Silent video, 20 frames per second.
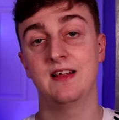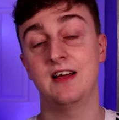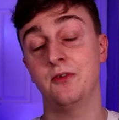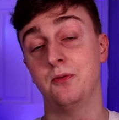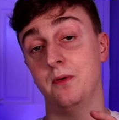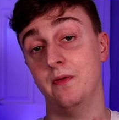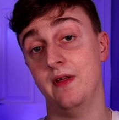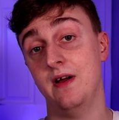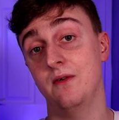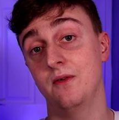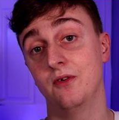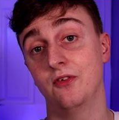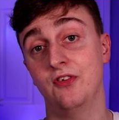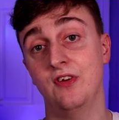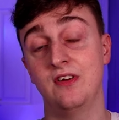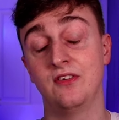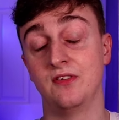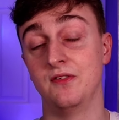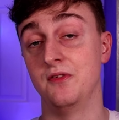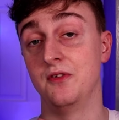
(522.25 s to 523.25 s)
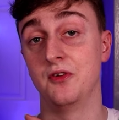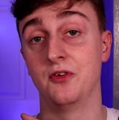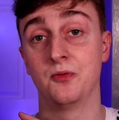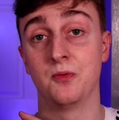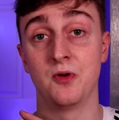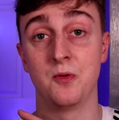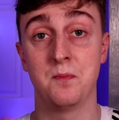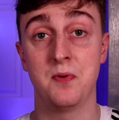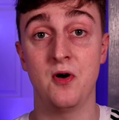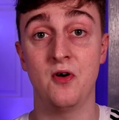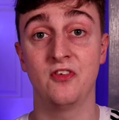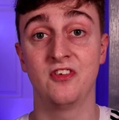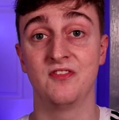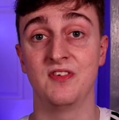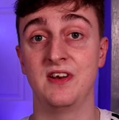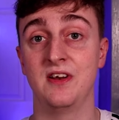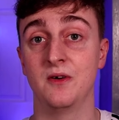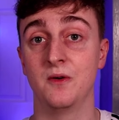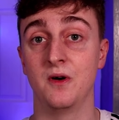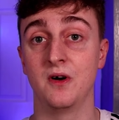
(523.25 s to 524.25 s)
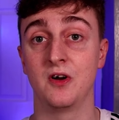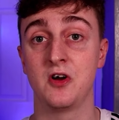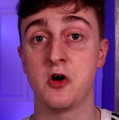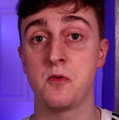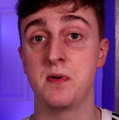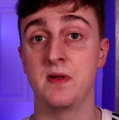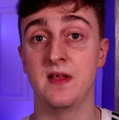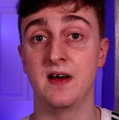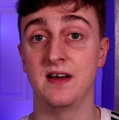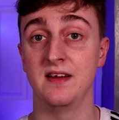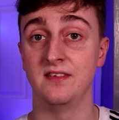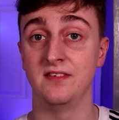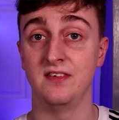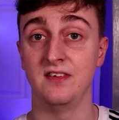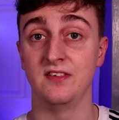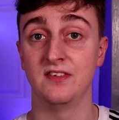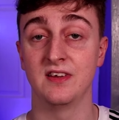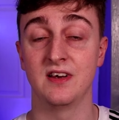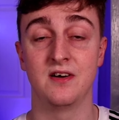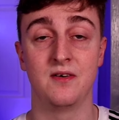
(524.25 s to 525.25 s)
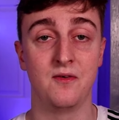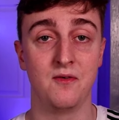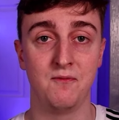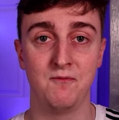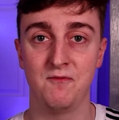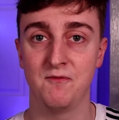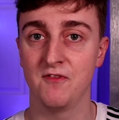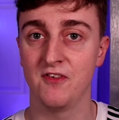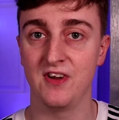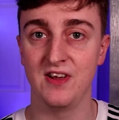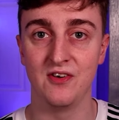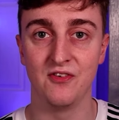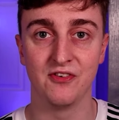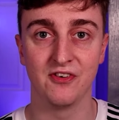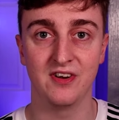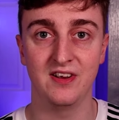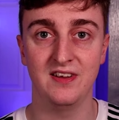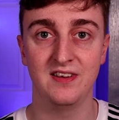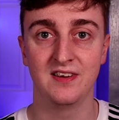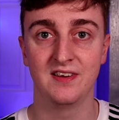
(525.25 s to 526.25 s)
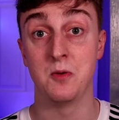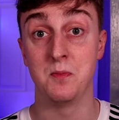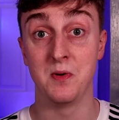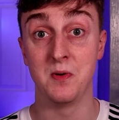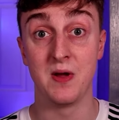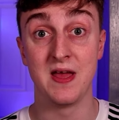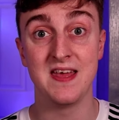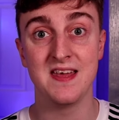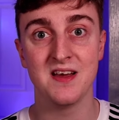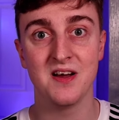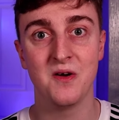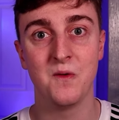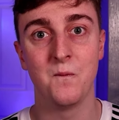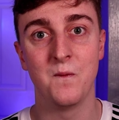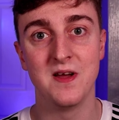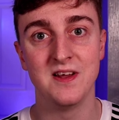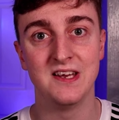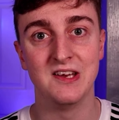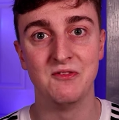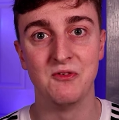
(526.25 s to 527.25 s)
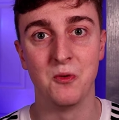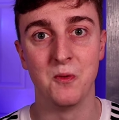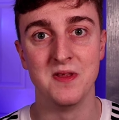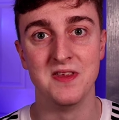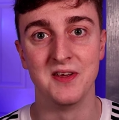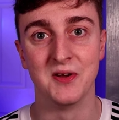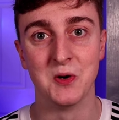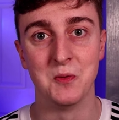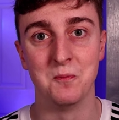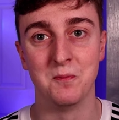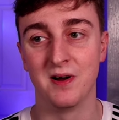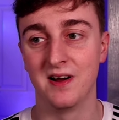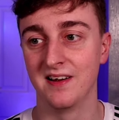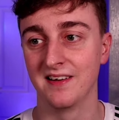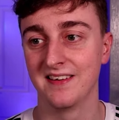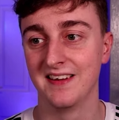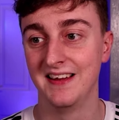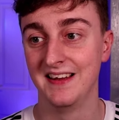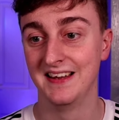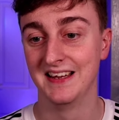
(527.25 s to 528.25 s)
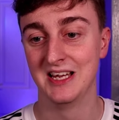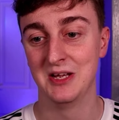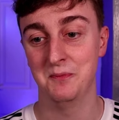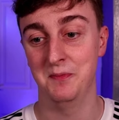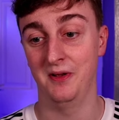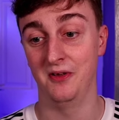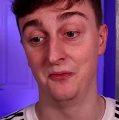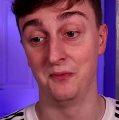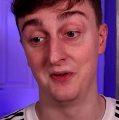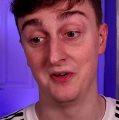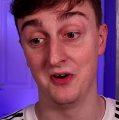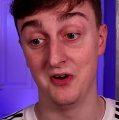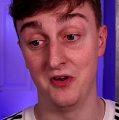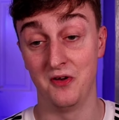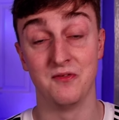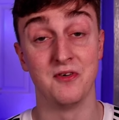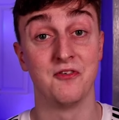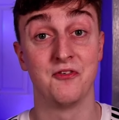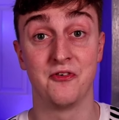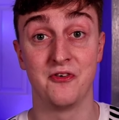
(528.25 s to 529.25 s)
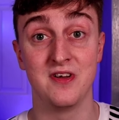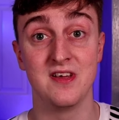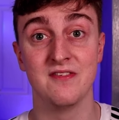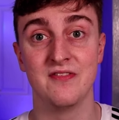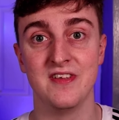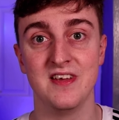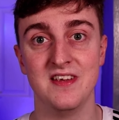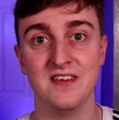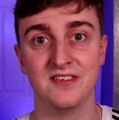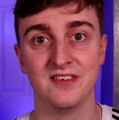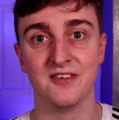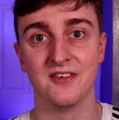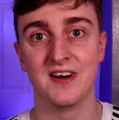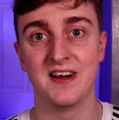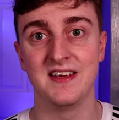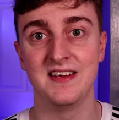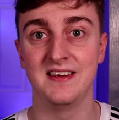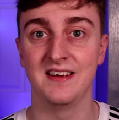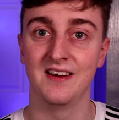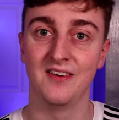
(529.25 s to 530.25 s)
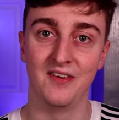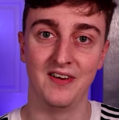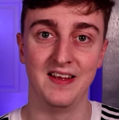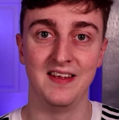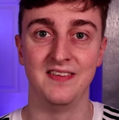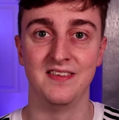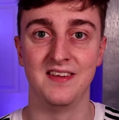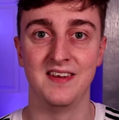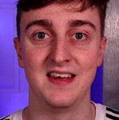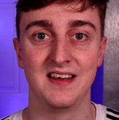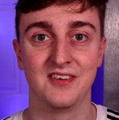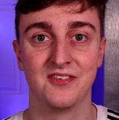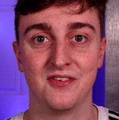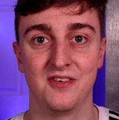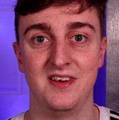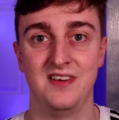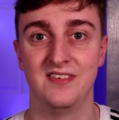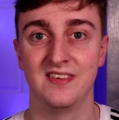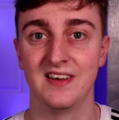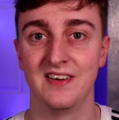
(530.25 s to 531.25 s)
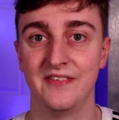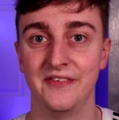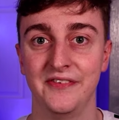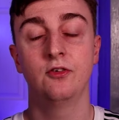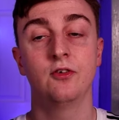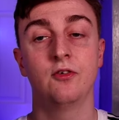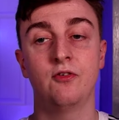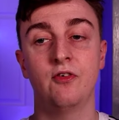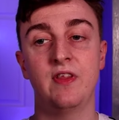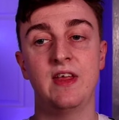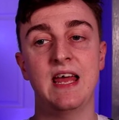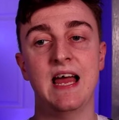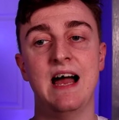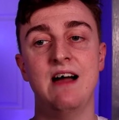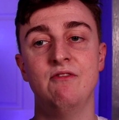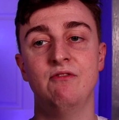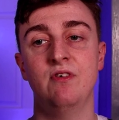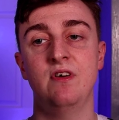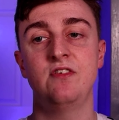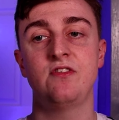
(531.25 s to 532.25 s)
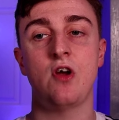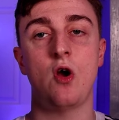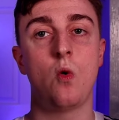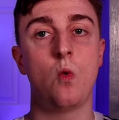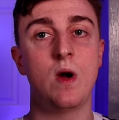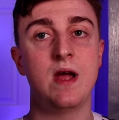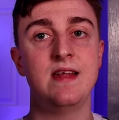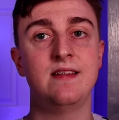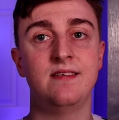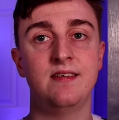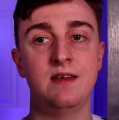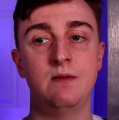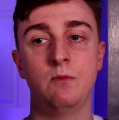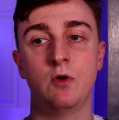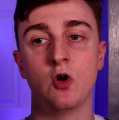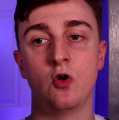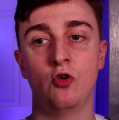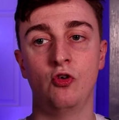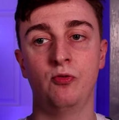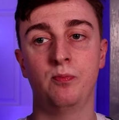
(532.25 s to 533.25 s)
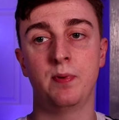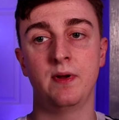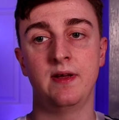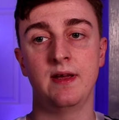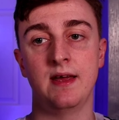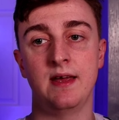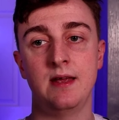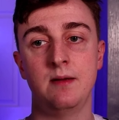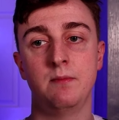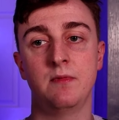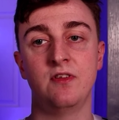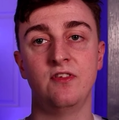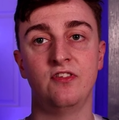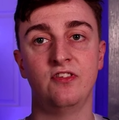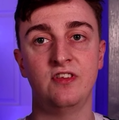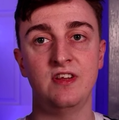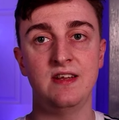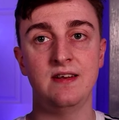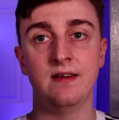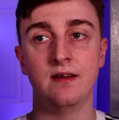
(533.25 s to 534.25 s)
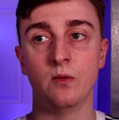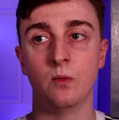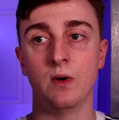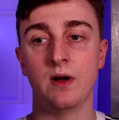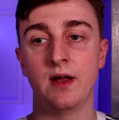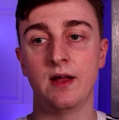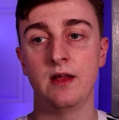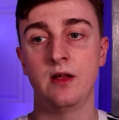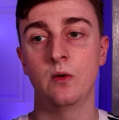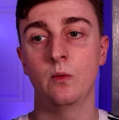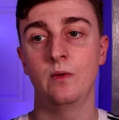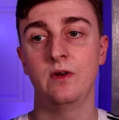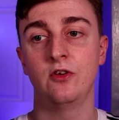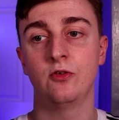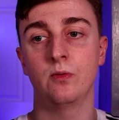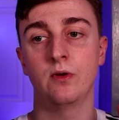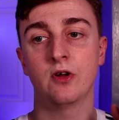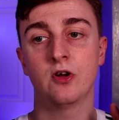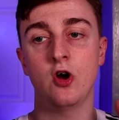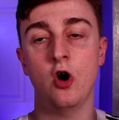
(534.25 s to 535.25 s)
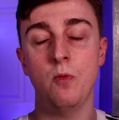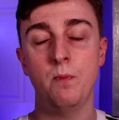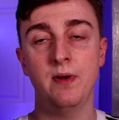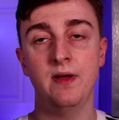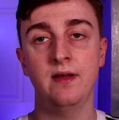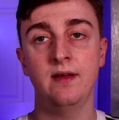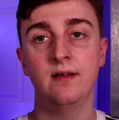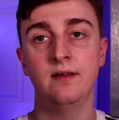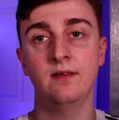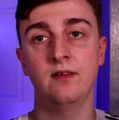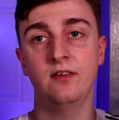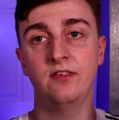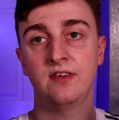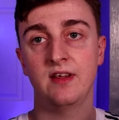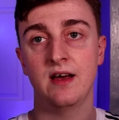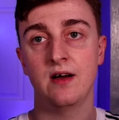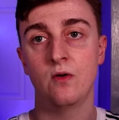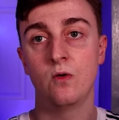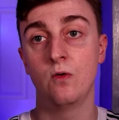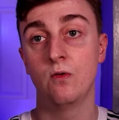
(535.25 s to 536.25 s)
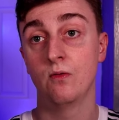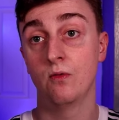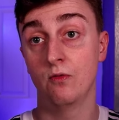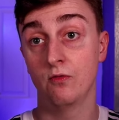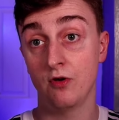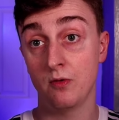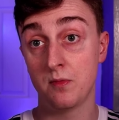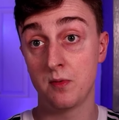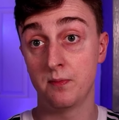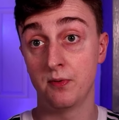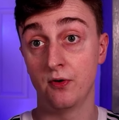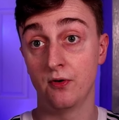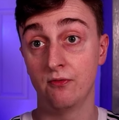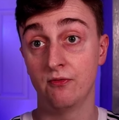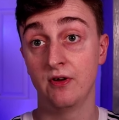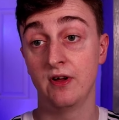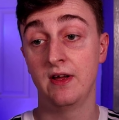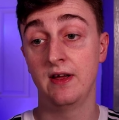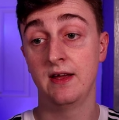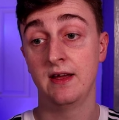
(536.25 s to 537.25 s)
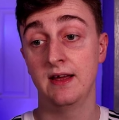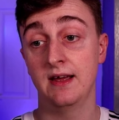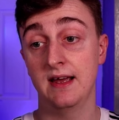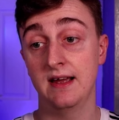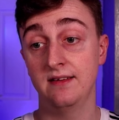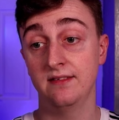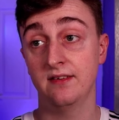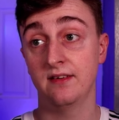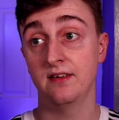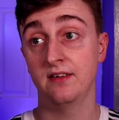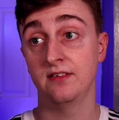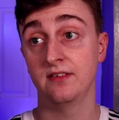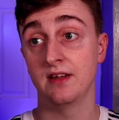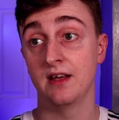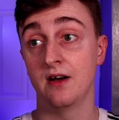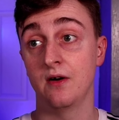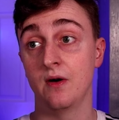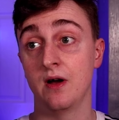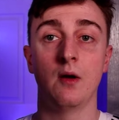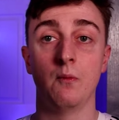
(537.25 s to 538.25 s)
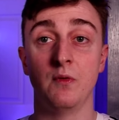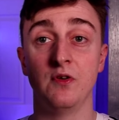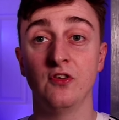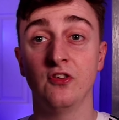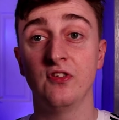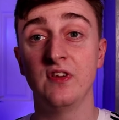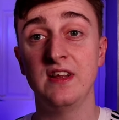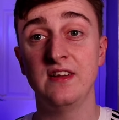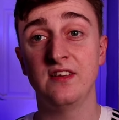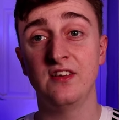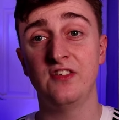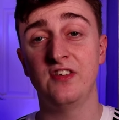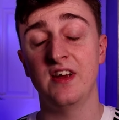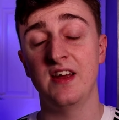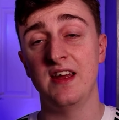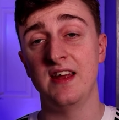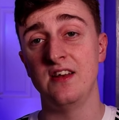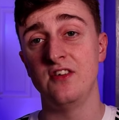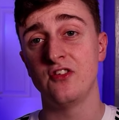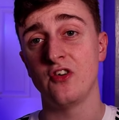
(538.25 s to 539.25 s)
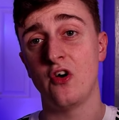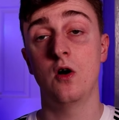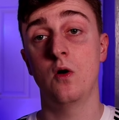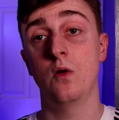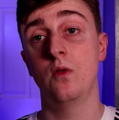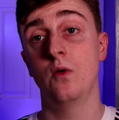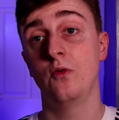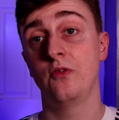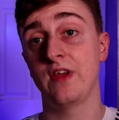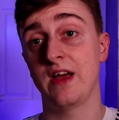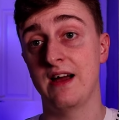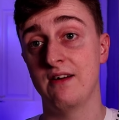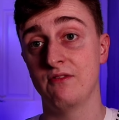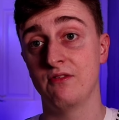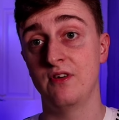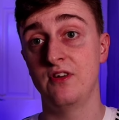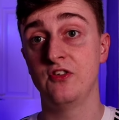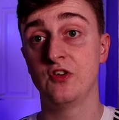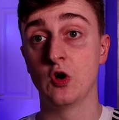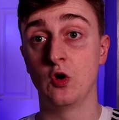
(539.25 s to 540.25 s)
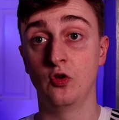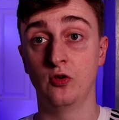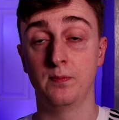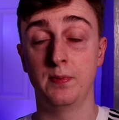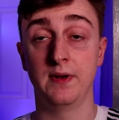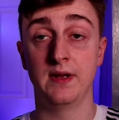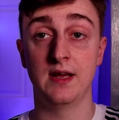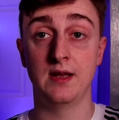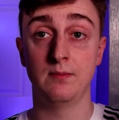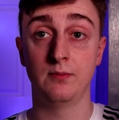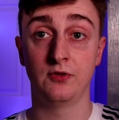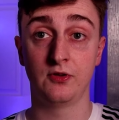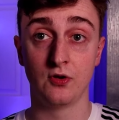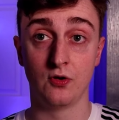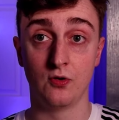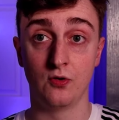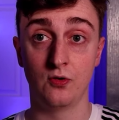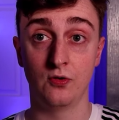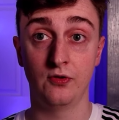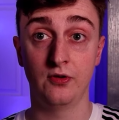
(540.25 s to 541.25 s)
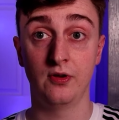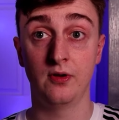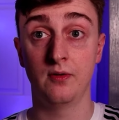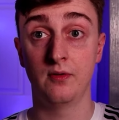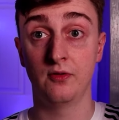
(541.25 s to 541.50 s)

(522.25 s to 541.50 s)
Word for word: That's what that looks like, so if you just want to pause the video and copy that into your cell, feel free, I'll be here waiting for when you come back because we got another three of these to write in the next three cells. So for the average away team goals per game conceded away, we just want to copy the cell from above into this cell and we just need to change all those average goals per game scored